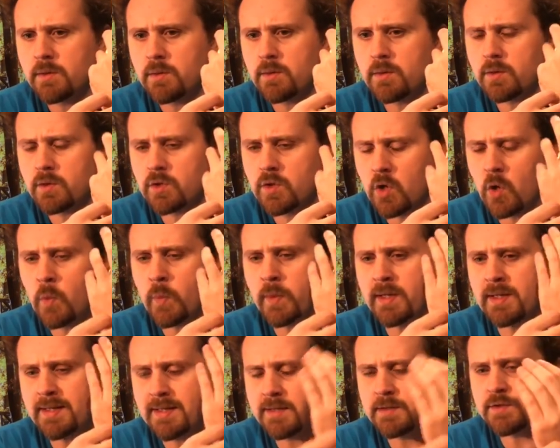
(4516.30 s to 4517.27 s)

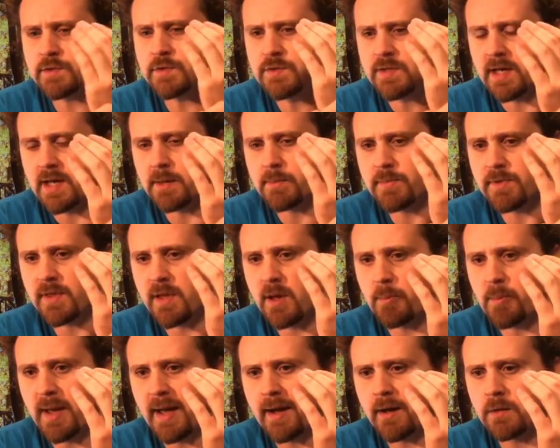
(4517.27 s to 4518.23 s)
going into depth
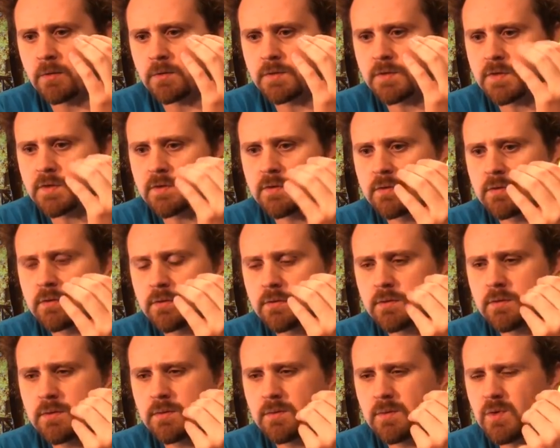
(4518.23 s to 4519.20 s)
about
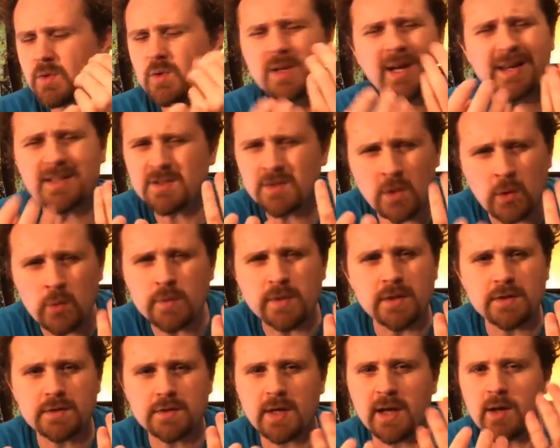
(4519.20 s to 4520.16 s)
you guys know
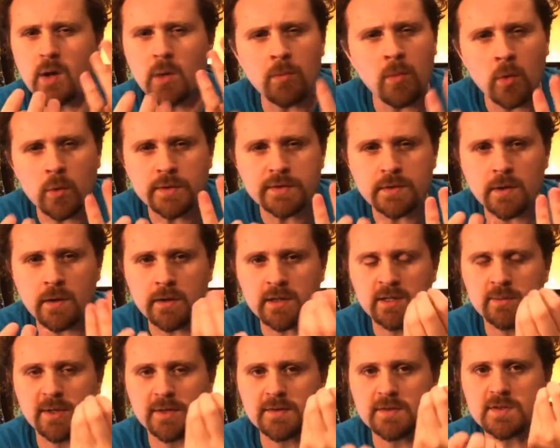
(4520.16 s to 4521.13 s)
this. I'm always talking
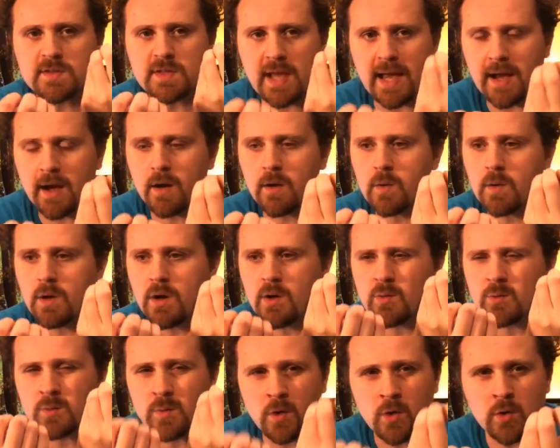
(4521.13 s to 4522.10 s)
about this how
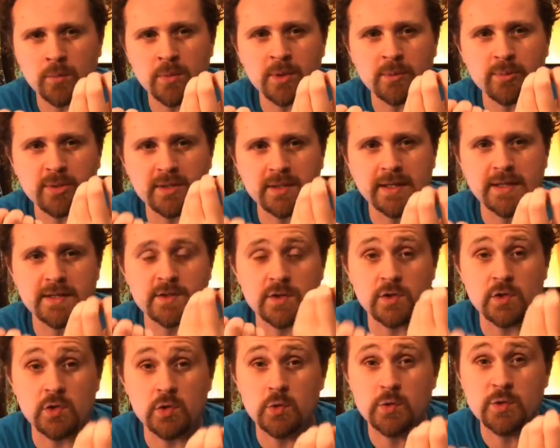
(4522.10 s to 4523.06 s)
aroma plays a
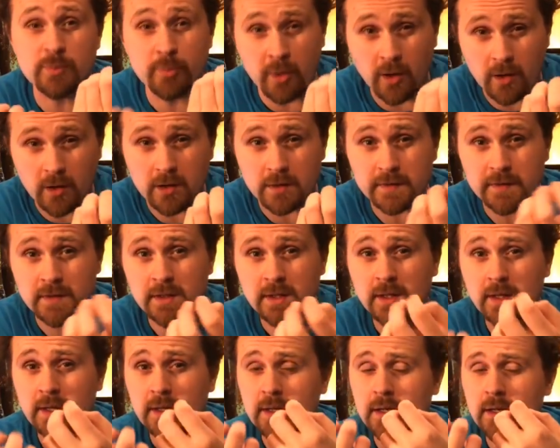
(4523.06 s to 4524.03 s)
huge part
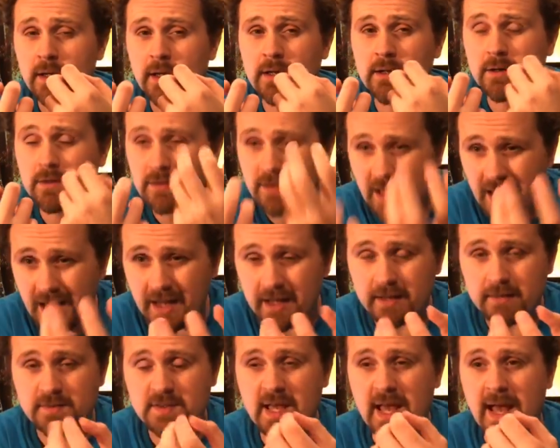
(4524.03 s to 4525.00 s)
in our
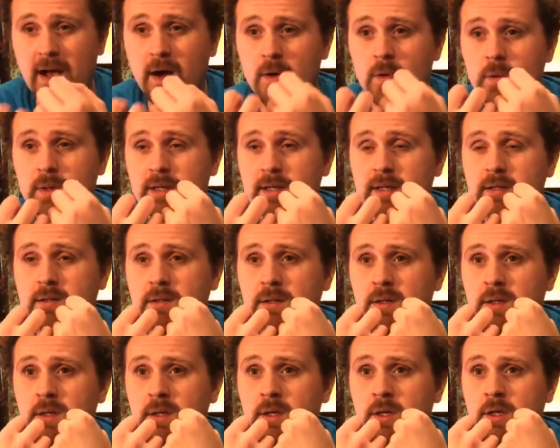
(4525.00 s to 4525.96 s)
lives, how it
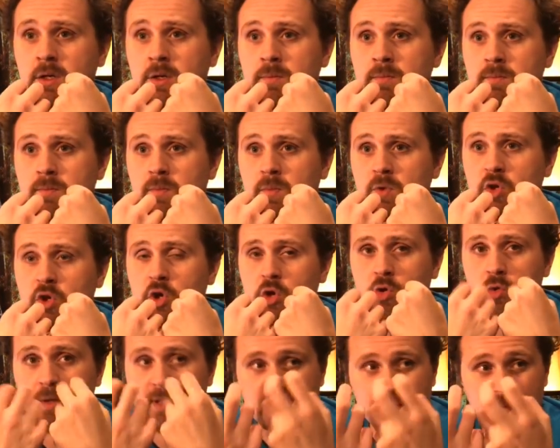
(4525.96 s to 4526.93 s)

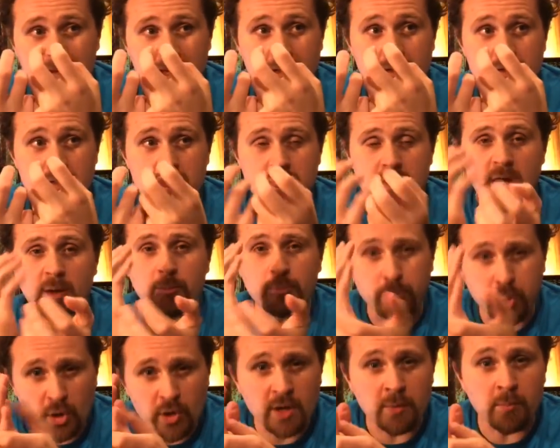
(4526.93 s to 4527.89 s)
creates a
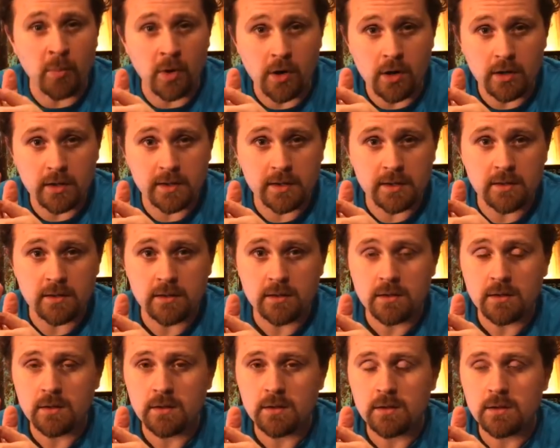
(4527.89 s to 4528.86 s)
bookmark
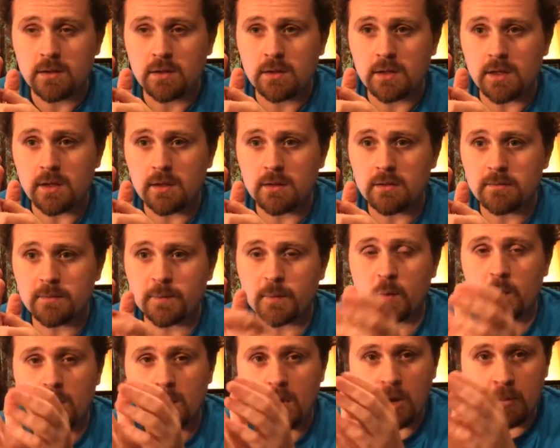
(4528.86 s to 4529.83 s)

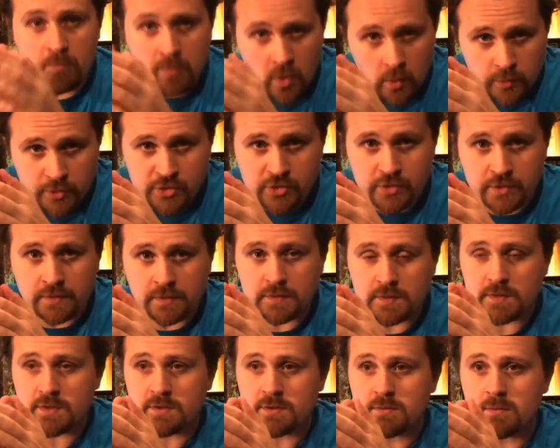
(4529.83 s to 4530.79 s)
for
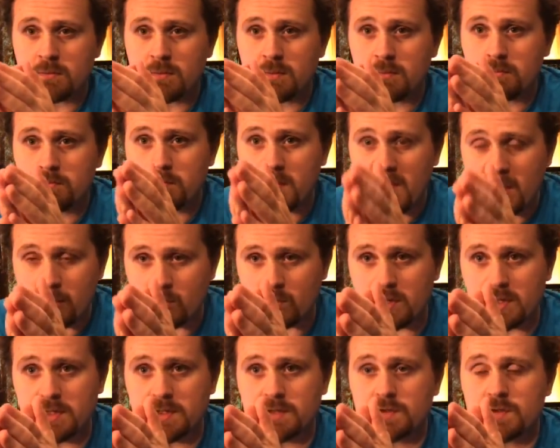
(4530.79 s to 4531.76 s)
emotions,
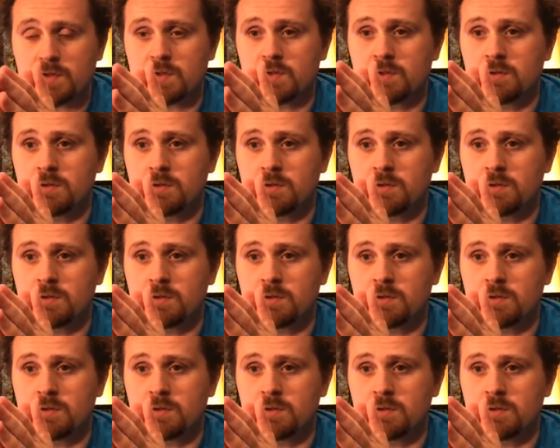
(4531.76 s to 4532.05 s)
memories,